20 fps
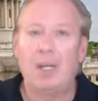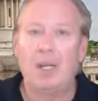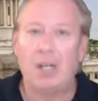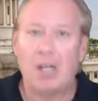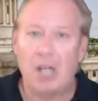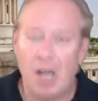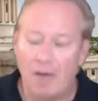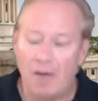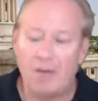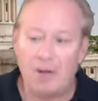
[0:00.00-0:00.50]

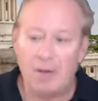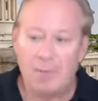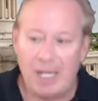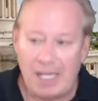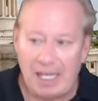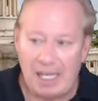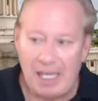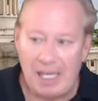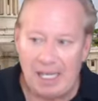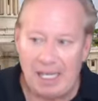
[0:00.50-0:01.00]
Governor
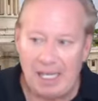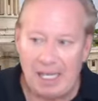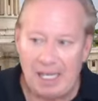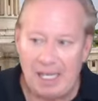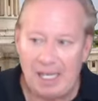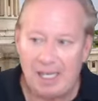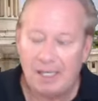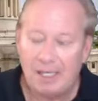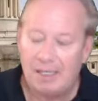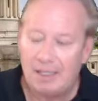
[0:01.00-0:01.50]

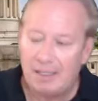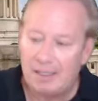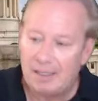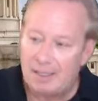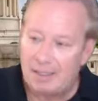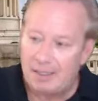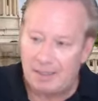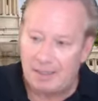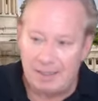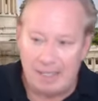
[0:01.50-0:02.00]
McKee
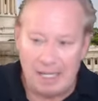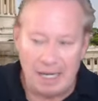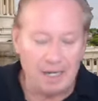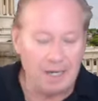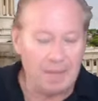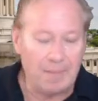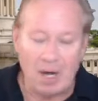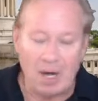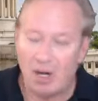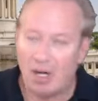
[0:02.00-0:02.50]
did an
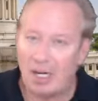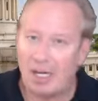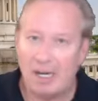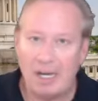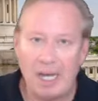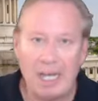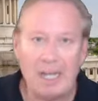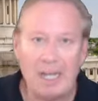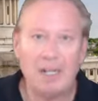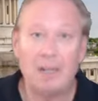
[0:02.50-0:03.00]
American
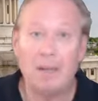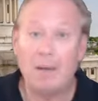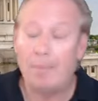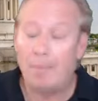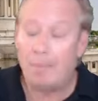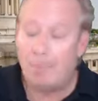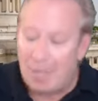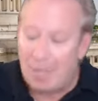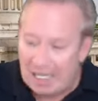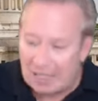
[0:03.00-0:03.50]
Idol,
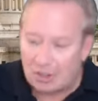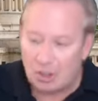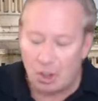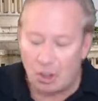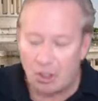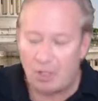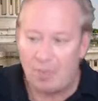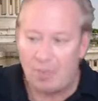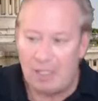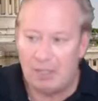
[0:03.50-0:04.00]
picked
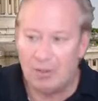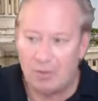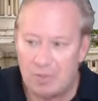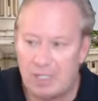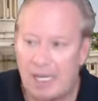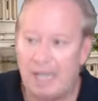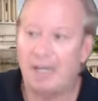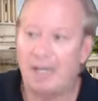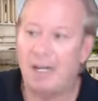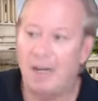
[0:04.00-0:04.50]
her to be
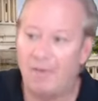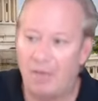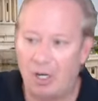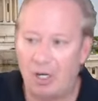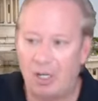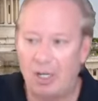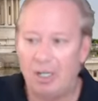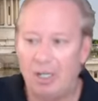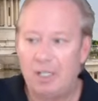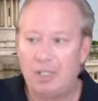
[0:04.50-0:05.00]
lieutenant
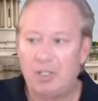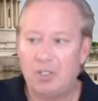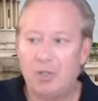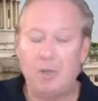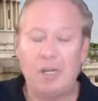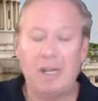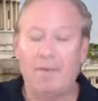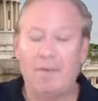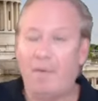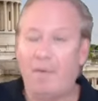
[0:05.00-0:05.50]
governor, so
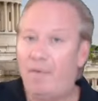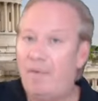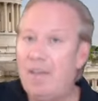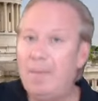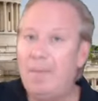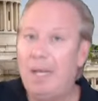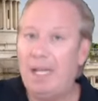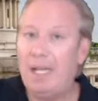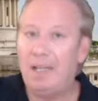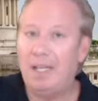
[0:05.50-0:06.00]
he'd have a
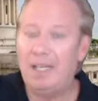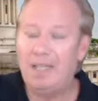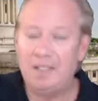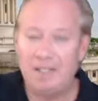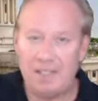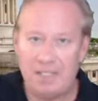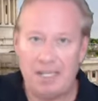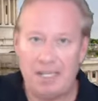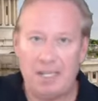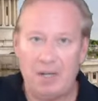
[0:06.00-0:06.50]
female on
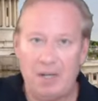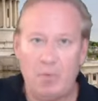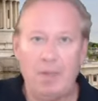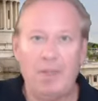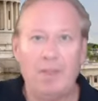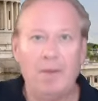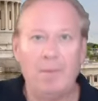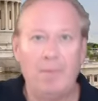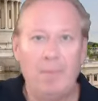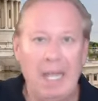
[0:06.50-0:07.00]
the ticket
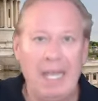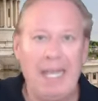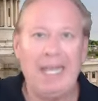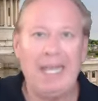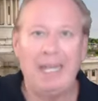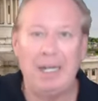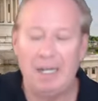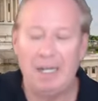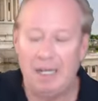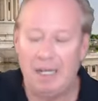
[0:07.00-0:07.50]
with him
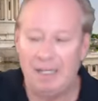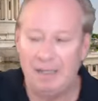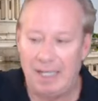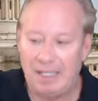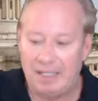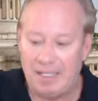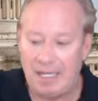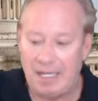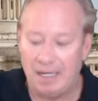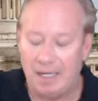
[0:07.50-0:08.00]
and a
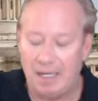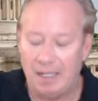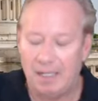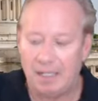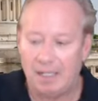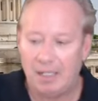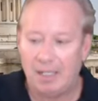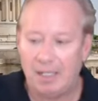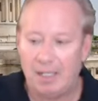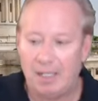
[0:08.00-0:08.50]
Latina.
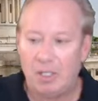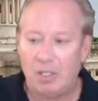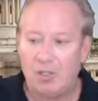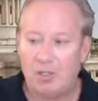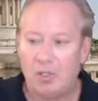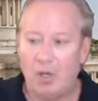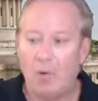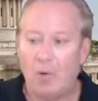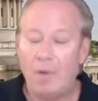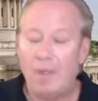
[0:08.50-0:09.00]

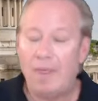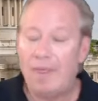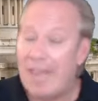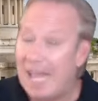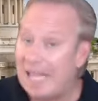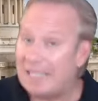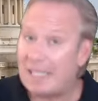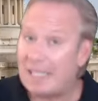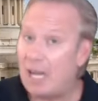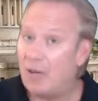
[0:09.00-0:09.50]
So
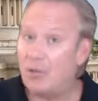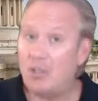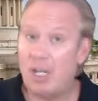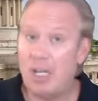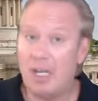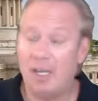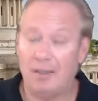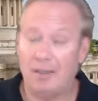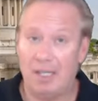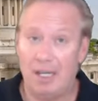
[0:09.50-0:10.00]
that's how she
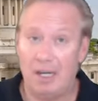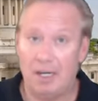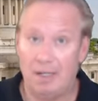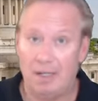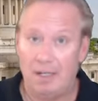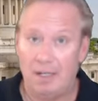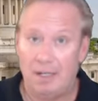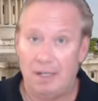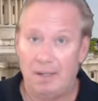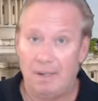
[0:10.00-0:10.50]
got there.
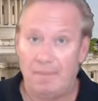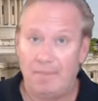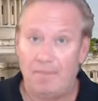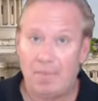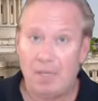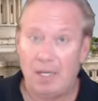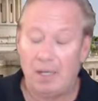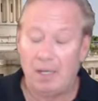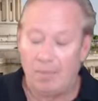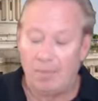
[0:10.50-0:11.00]

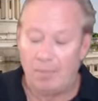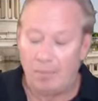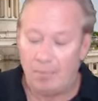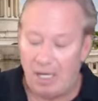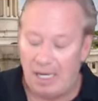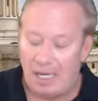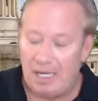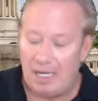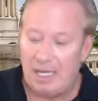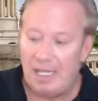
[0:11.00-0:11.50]

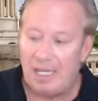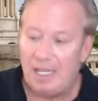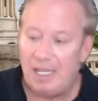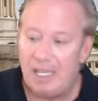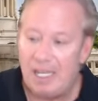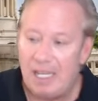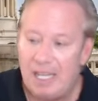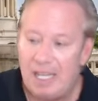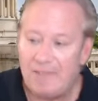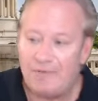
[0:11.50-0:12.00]
But
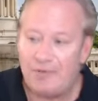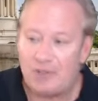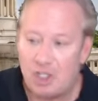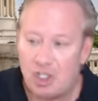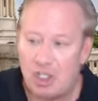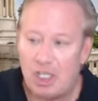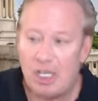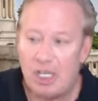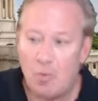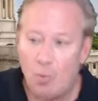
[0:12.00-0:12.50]
if
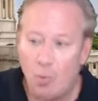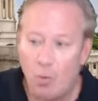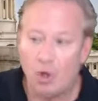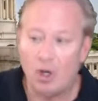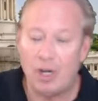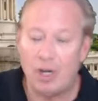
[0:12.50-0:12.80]
she were